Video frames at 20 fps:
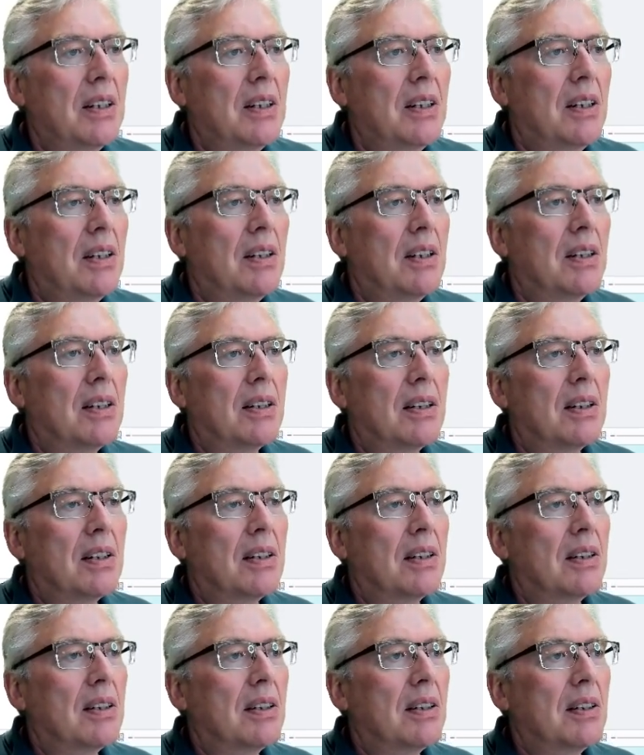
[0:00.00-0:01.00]

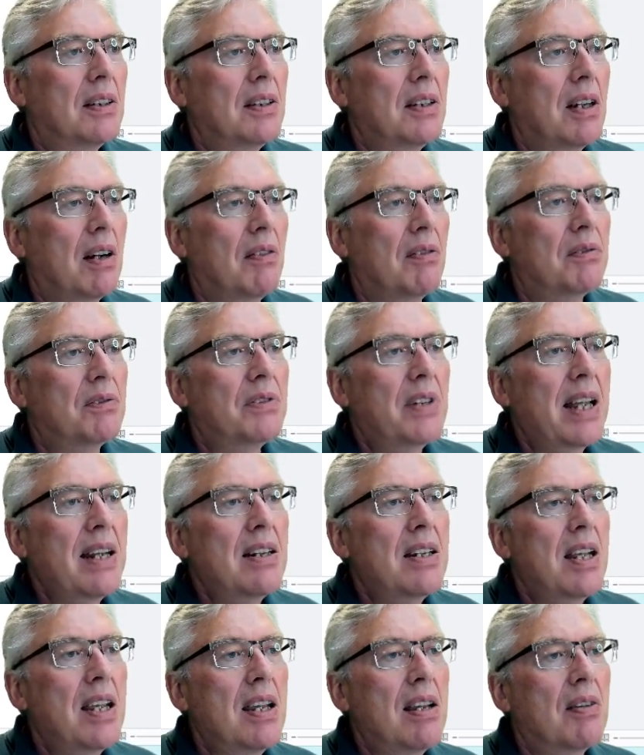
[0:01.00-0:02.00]

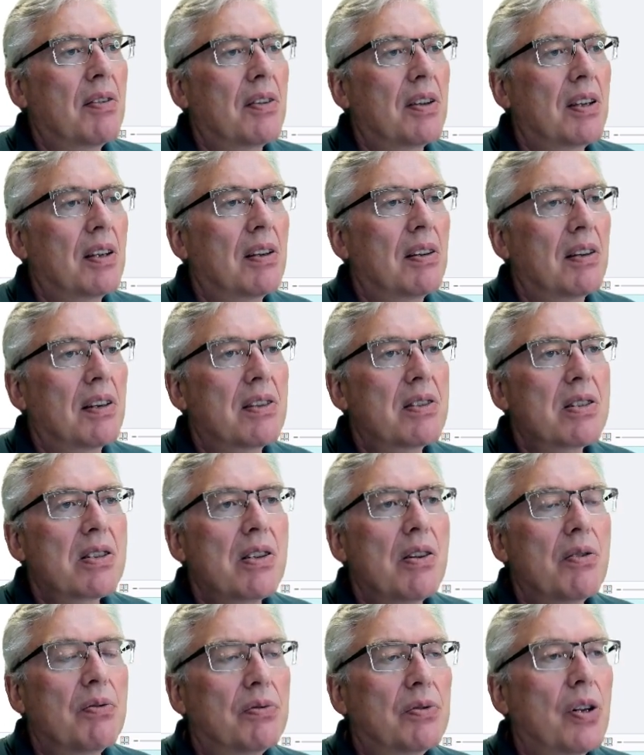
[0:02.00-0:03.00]
Ready, it's
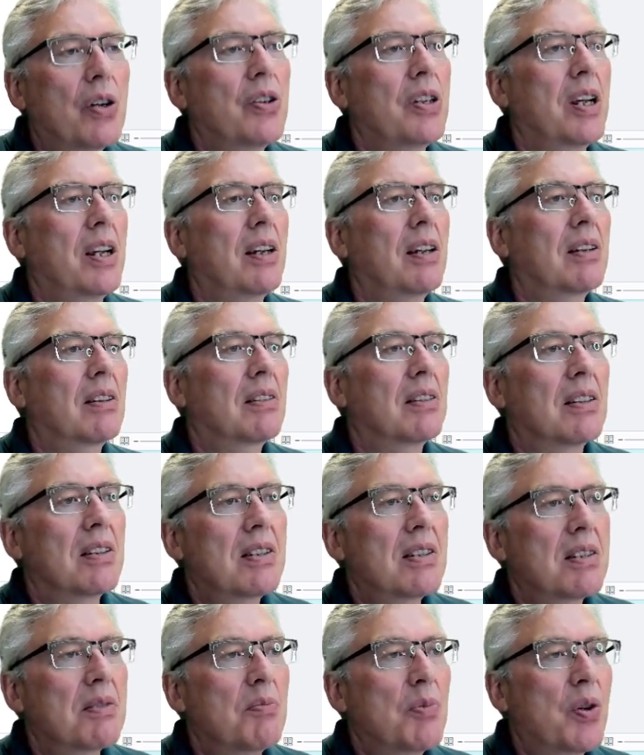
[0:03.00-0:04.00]
running.
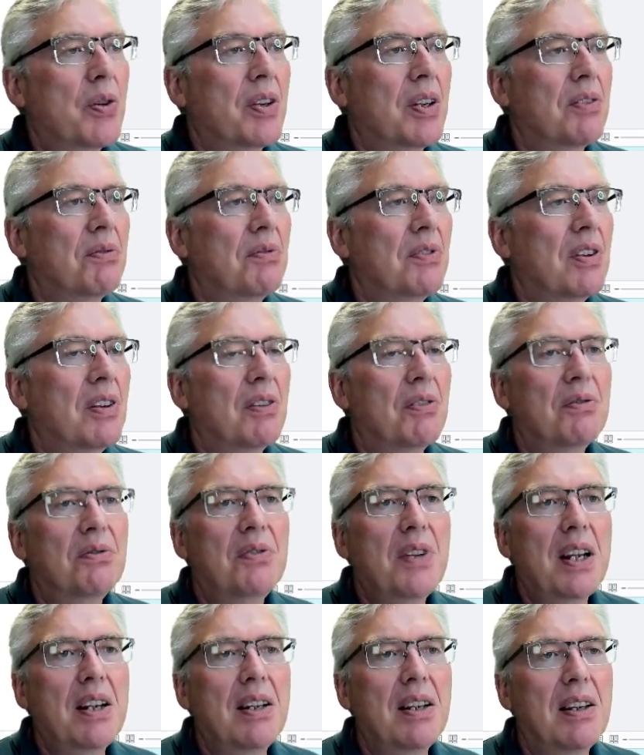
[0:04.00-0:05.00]
It's more than
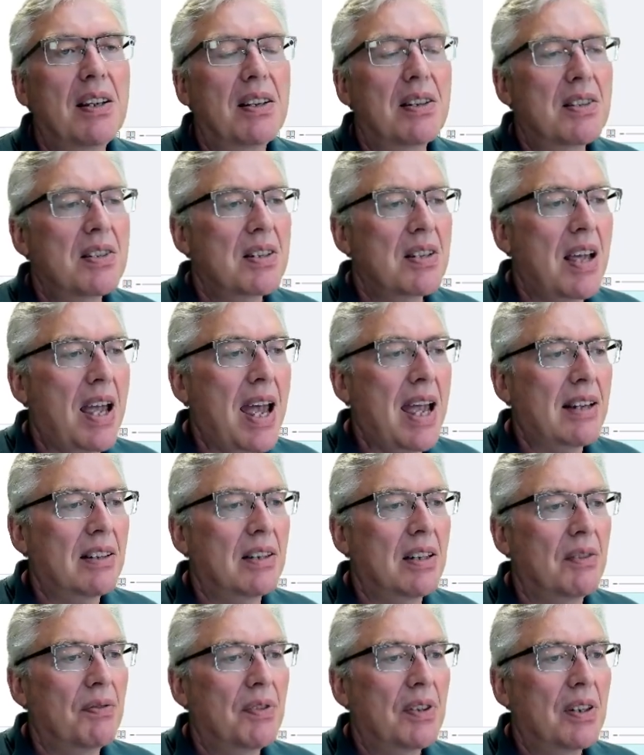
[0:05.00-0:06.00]
ready, it's active.